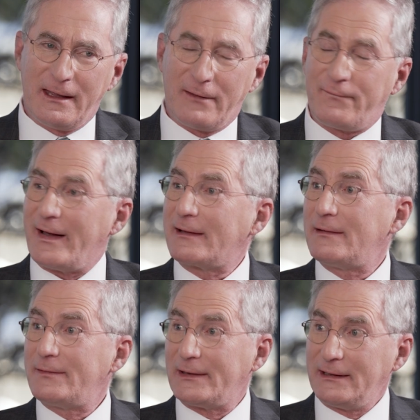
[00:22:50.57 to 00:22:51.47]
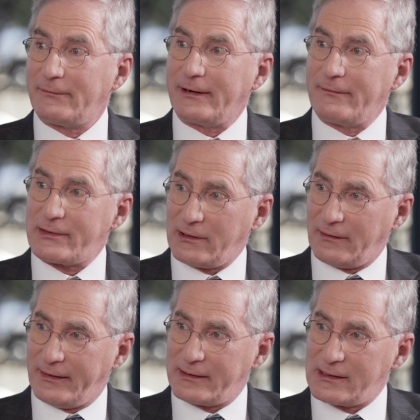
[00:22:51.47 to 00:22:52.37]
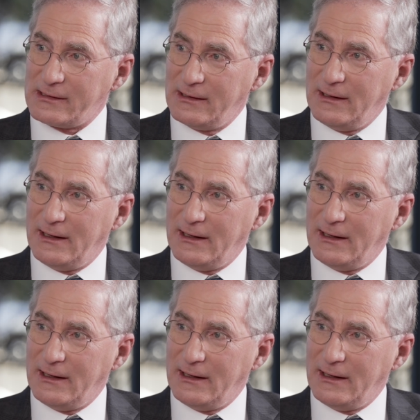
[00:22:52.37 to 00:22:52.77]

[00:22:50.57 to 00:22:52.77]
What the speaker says: effective delivery of service